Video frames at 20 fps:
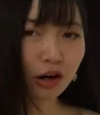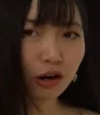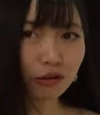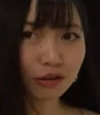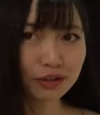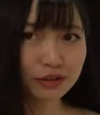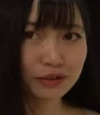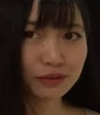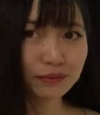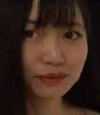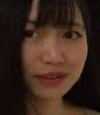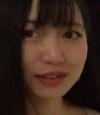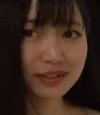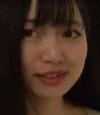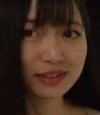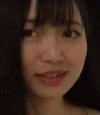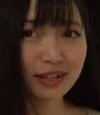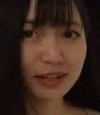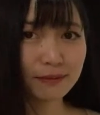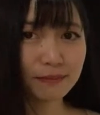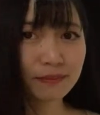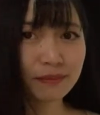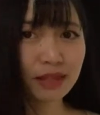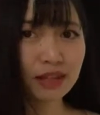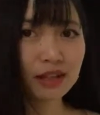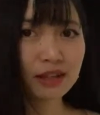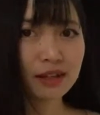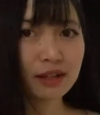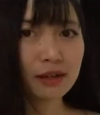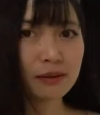hours with them.
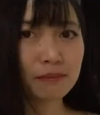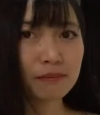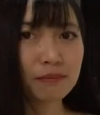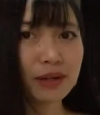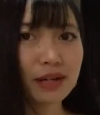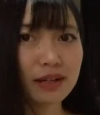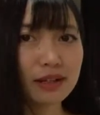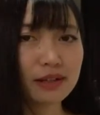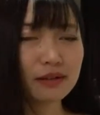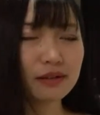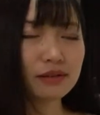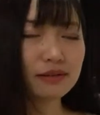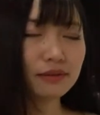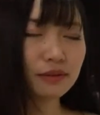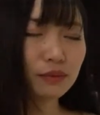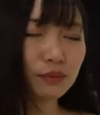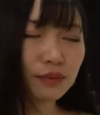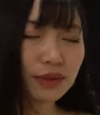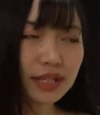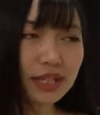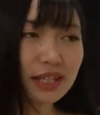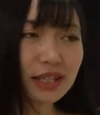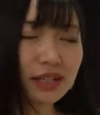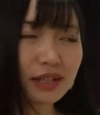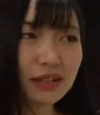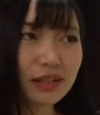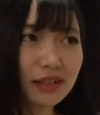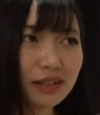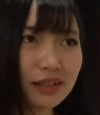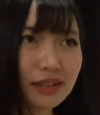But
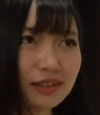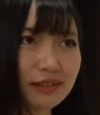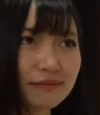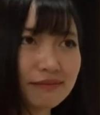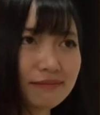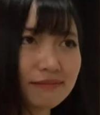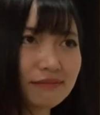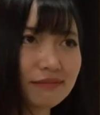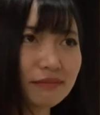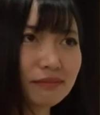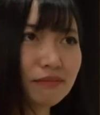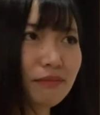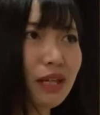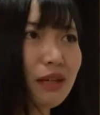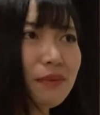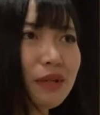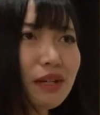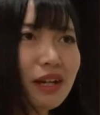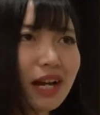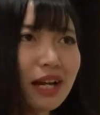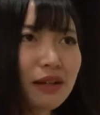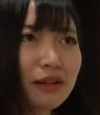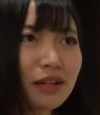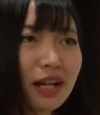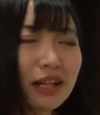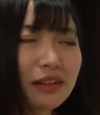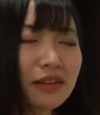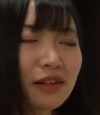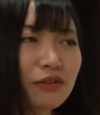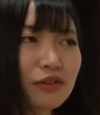we, maybe
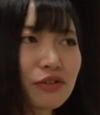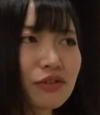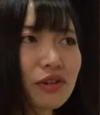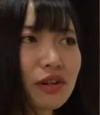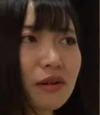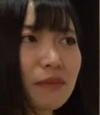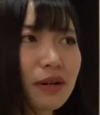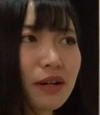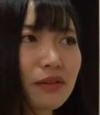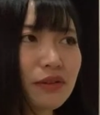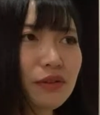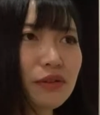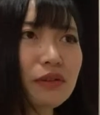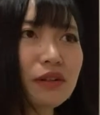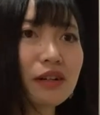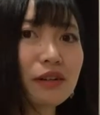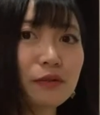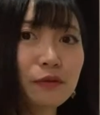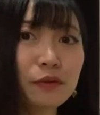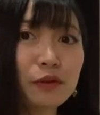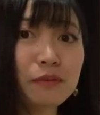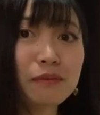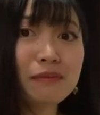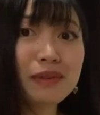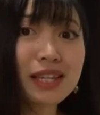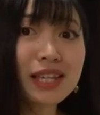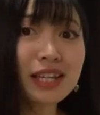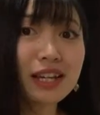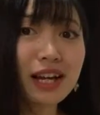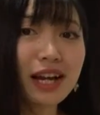I'm not sure about you. For
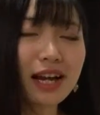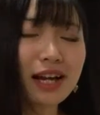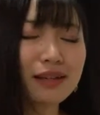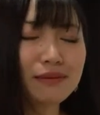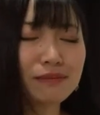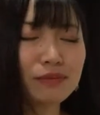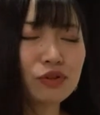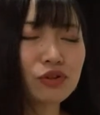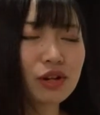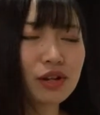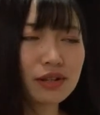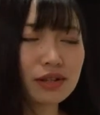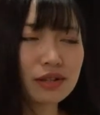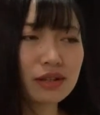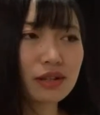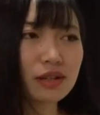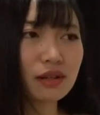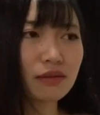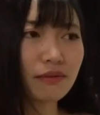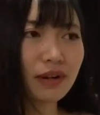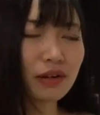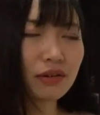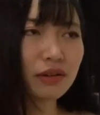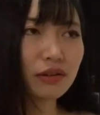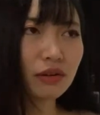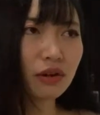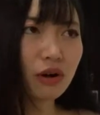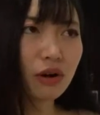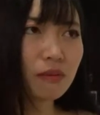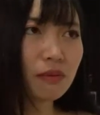me, I'm just very
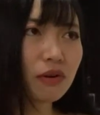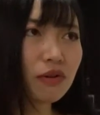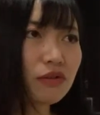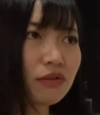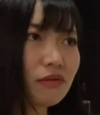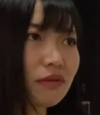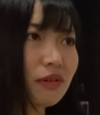normal,